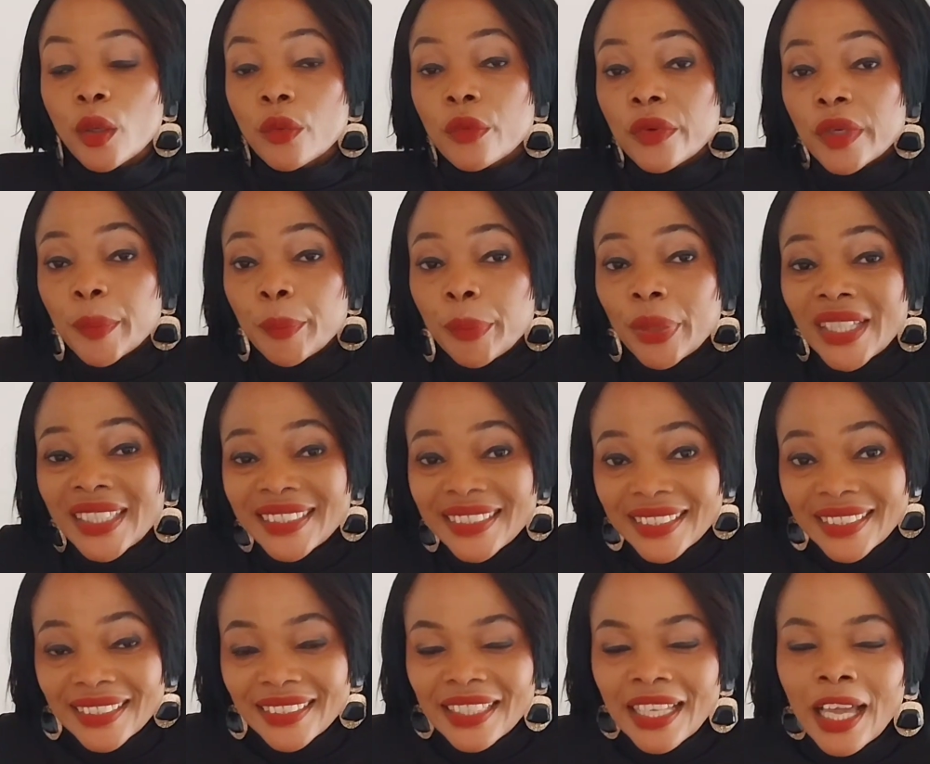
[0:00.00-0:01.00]

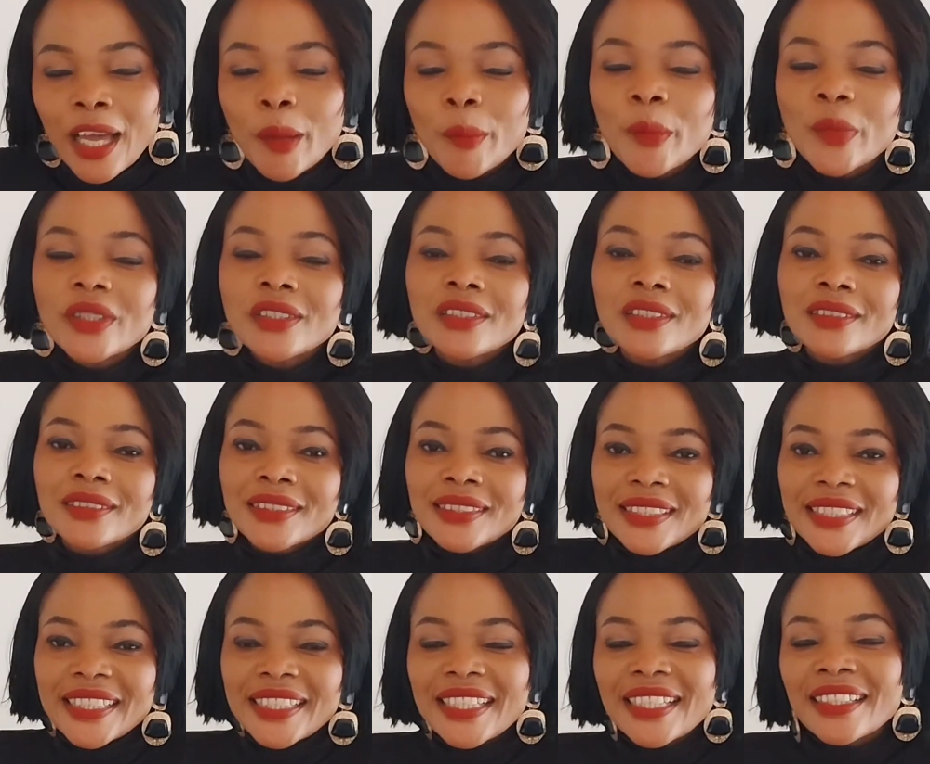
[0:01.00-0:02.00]
Repeat it
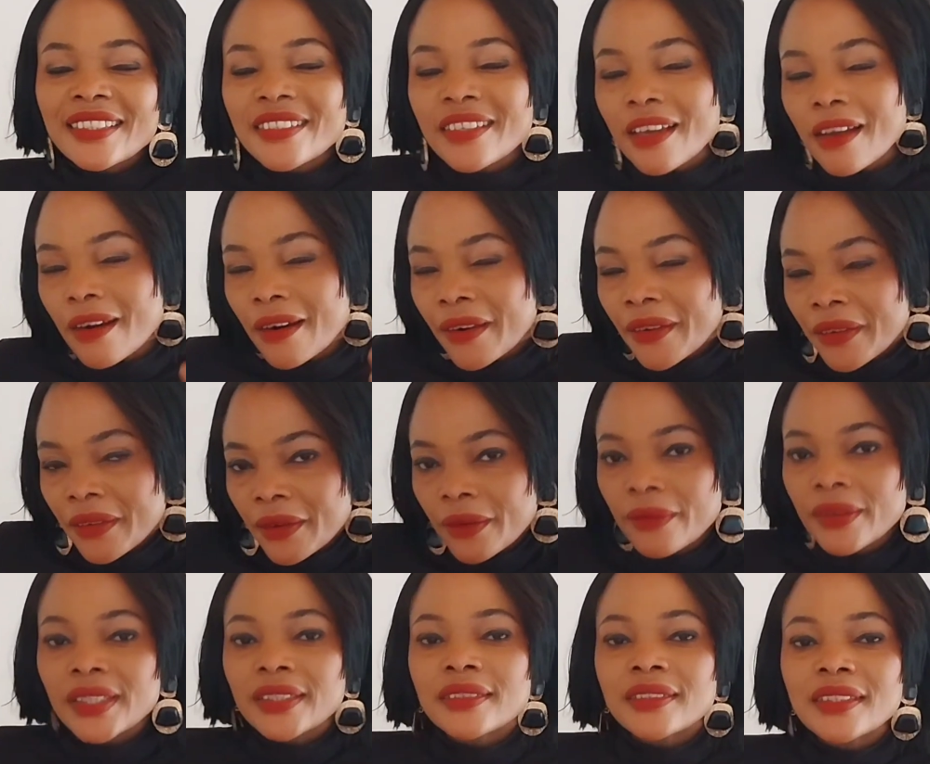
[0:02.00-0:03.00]
harmoniously in their
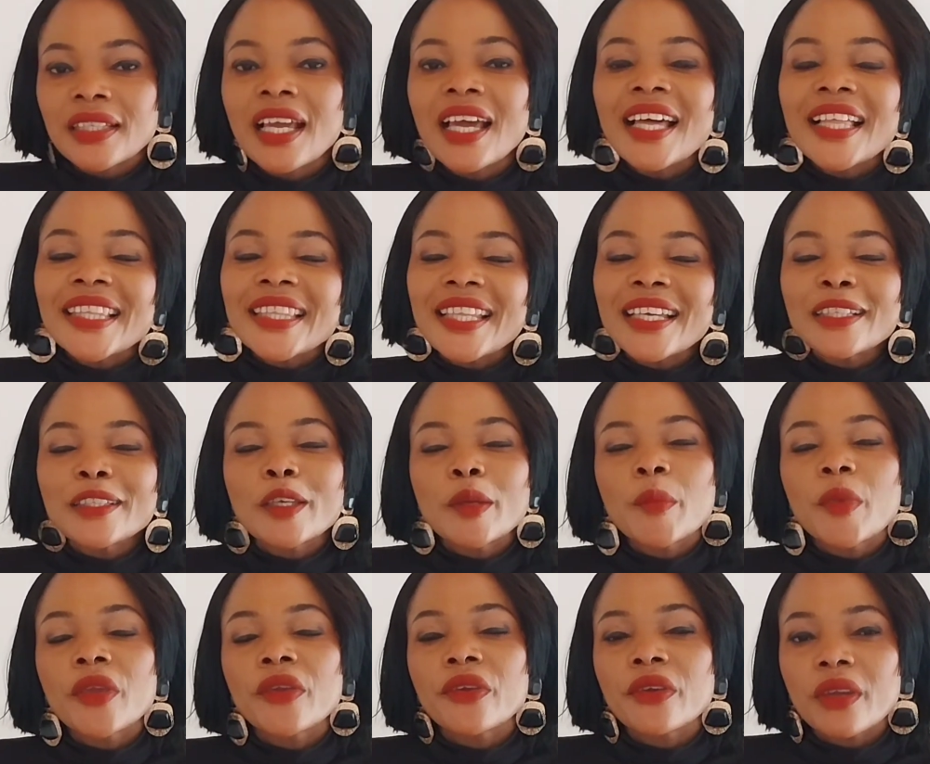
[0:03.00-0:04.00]
hearings. Let
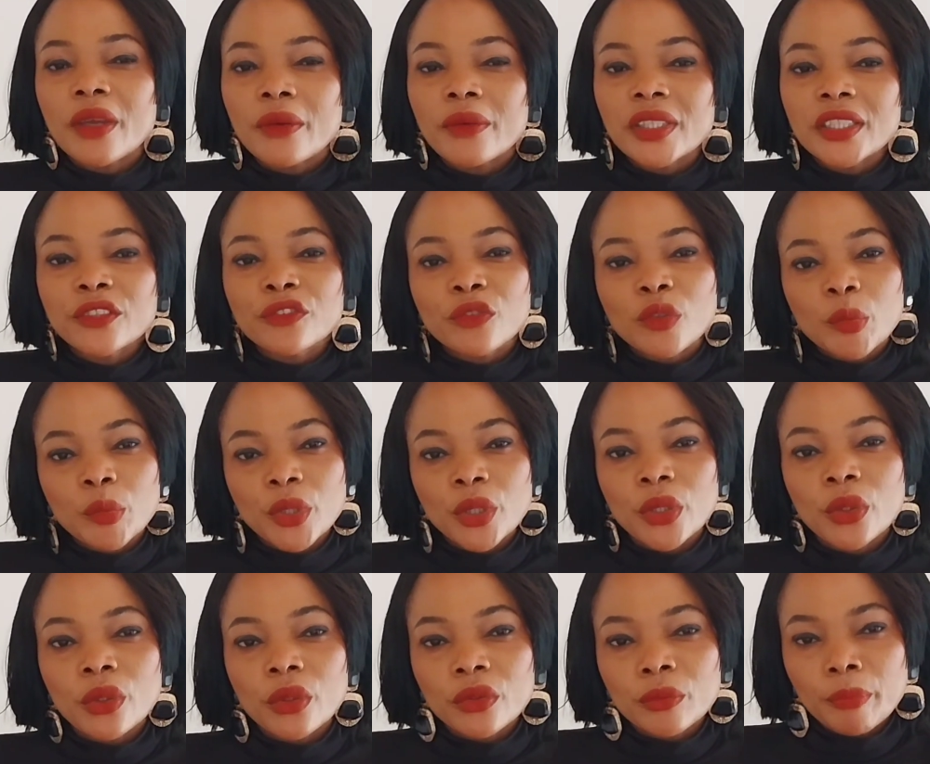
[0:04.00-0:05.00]
them hear it from
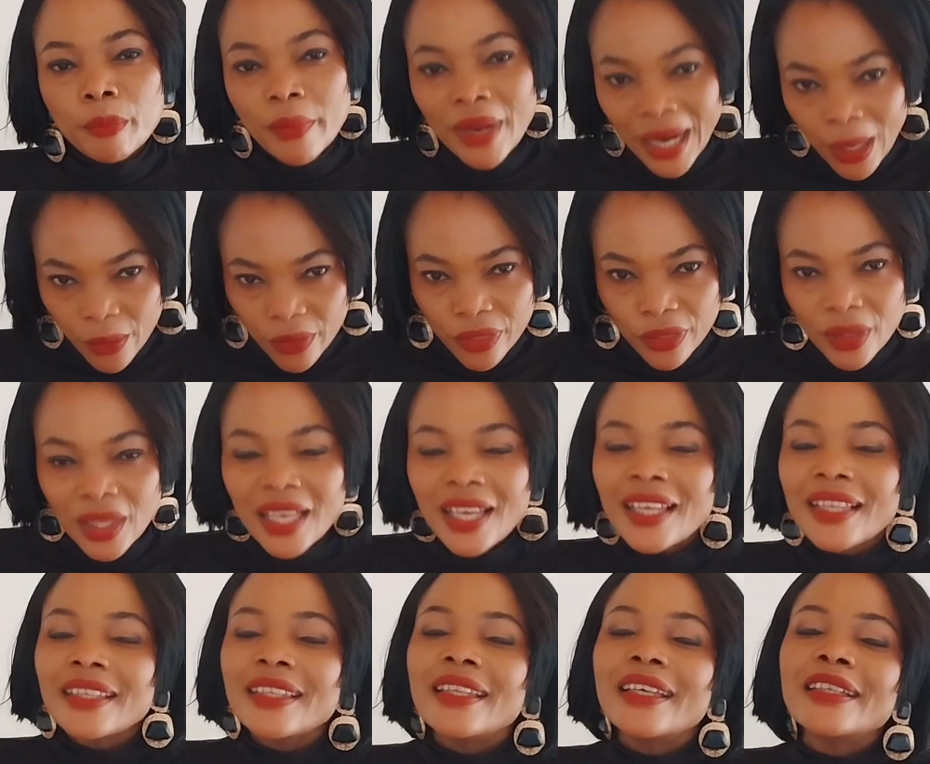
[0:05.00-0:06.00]
your mouth.
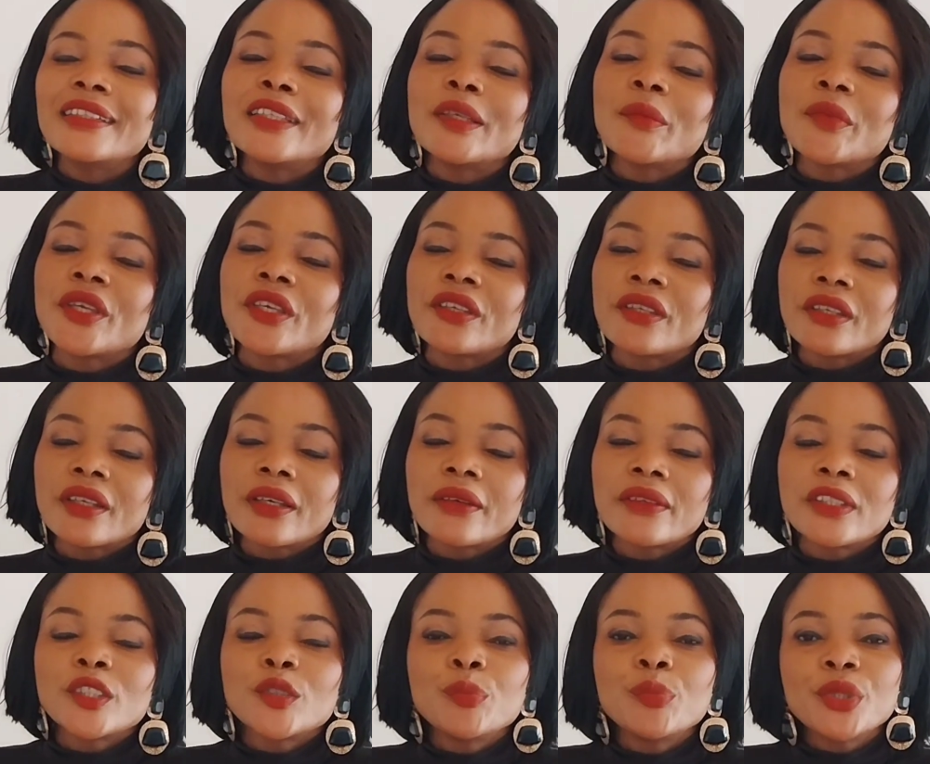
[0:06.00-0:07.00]
Let them hear
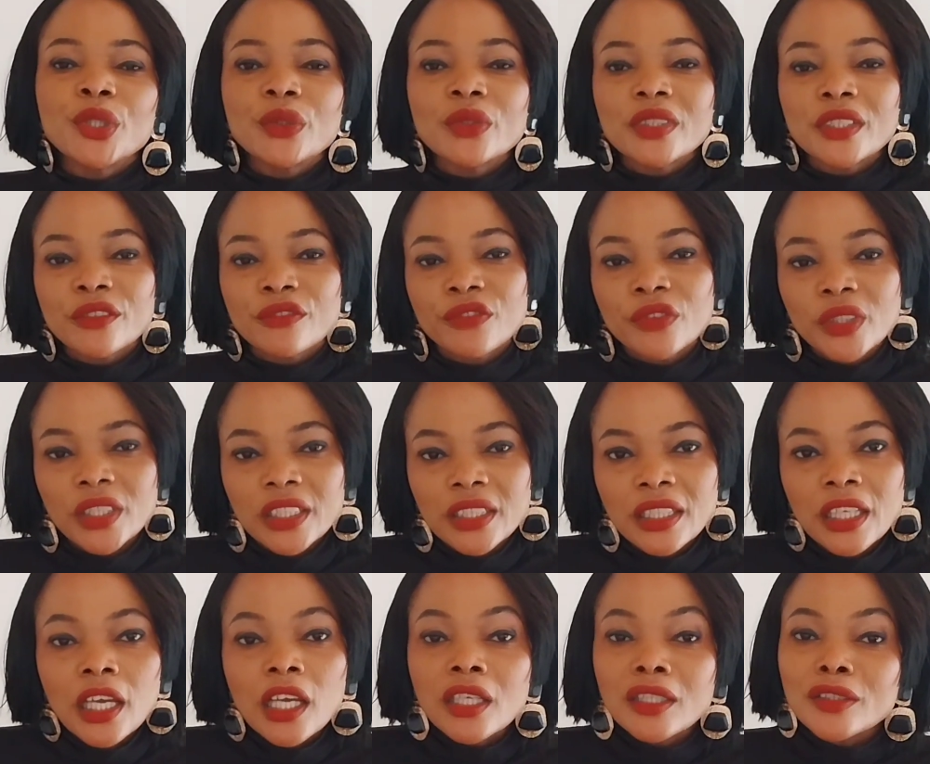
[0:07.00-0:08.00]
it
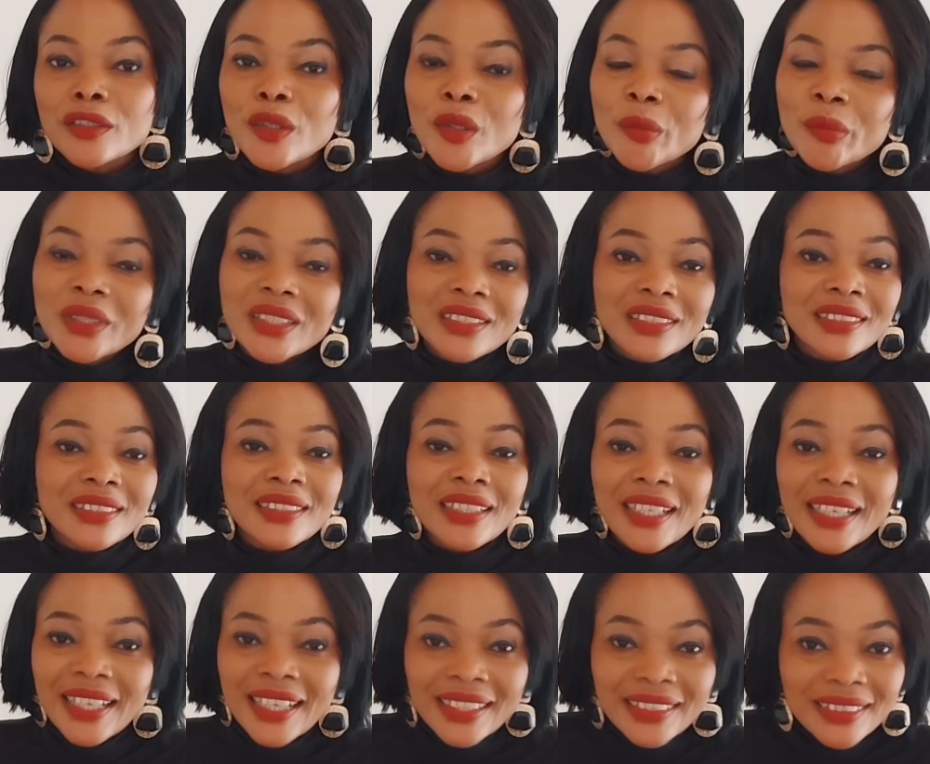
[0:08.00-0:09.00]
beautifully. Don't be
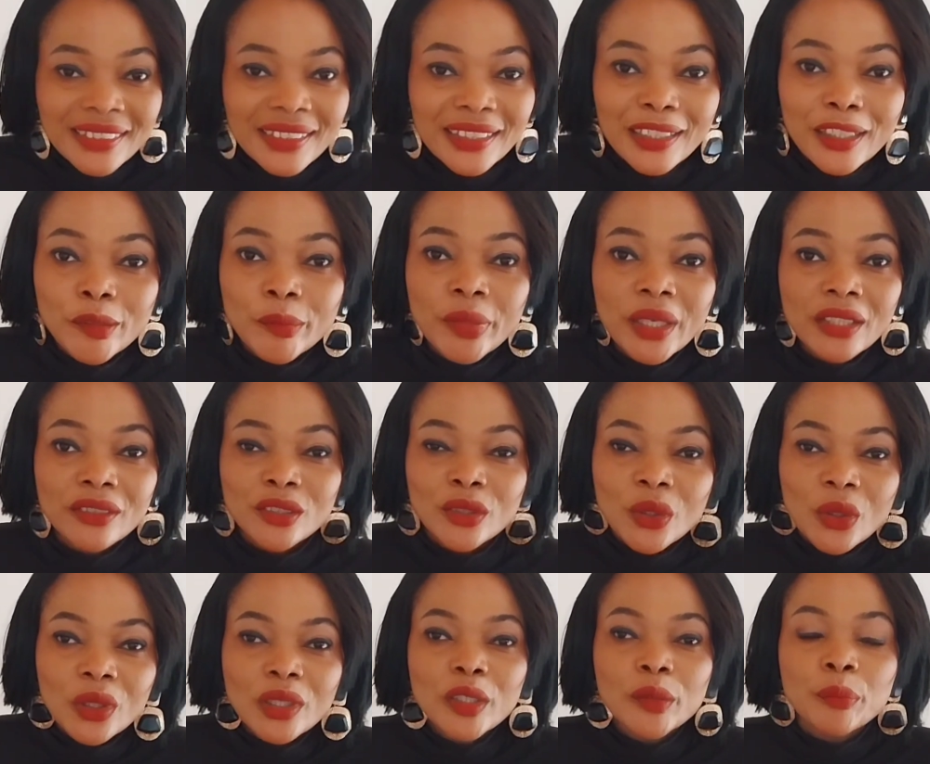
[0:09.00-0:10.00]
sarcastic about
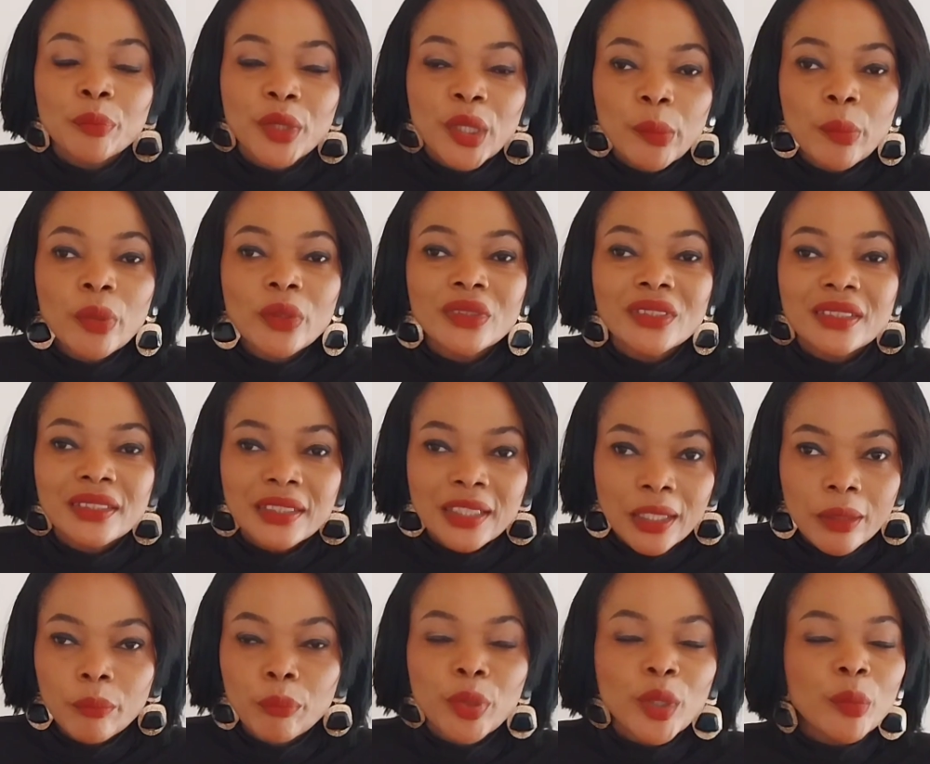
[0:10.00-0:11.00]
calling people's
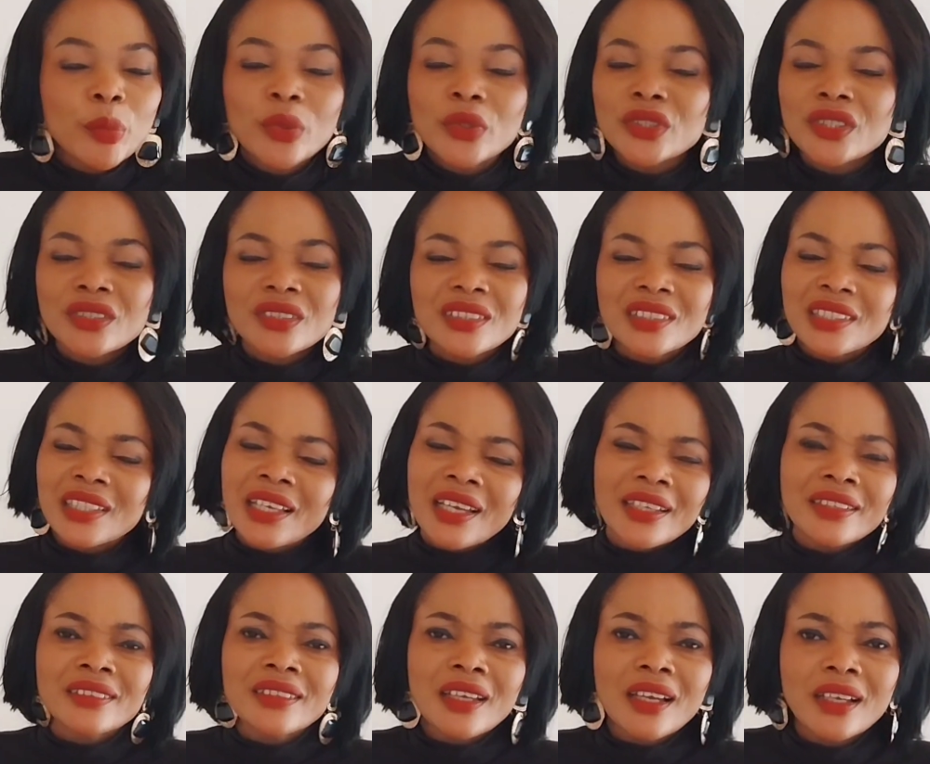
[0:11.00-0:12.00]
name. People don't
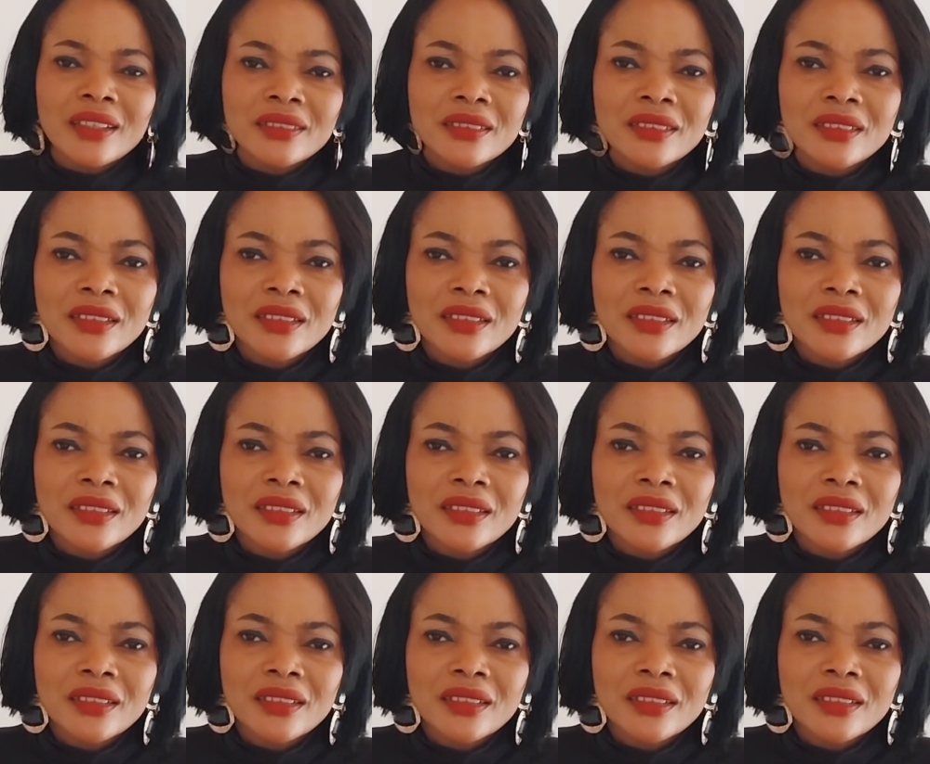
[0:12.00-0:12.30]
like that.